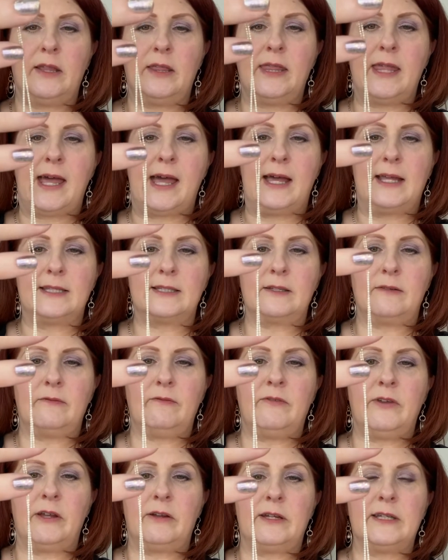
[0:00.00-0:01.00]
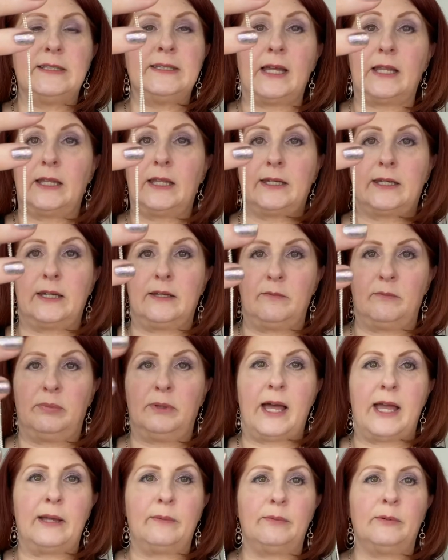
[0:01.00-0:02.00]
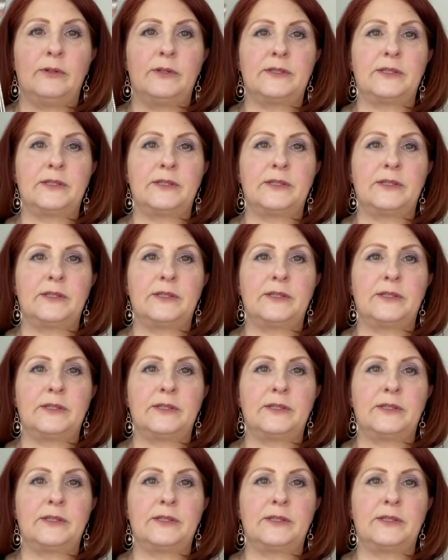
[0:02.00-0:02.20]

that's very delicate and pliable.